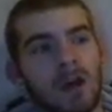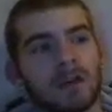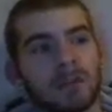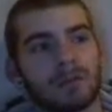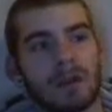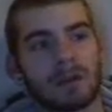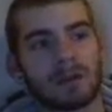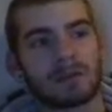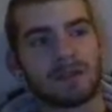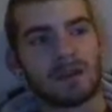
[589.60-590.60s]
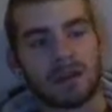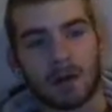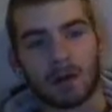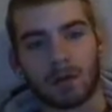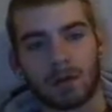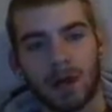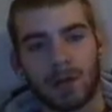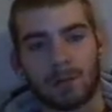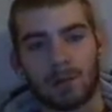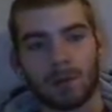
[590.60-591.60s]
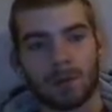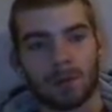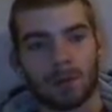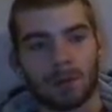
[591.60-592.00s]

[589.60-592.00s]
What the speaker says: I think make him stand out a lot more.